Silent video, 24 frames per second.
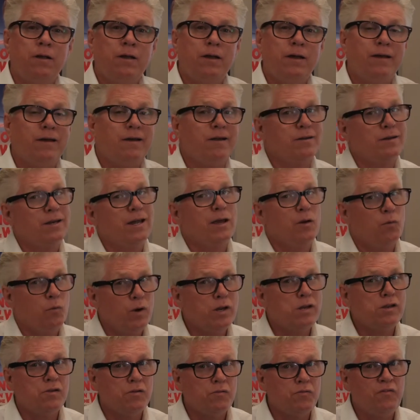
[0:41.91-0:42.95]
And I'll tell you,
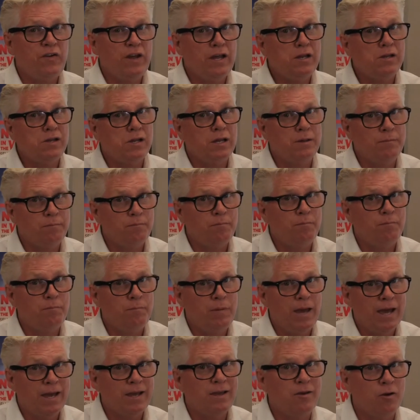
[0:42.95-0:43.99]
west facing
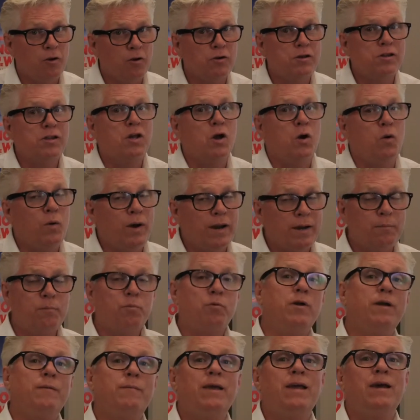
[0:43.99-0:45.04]
backyards go at a
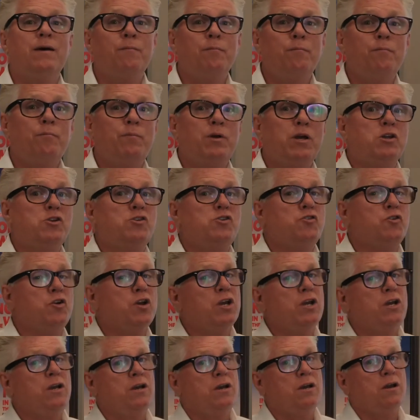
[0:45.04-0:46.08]
premium because you can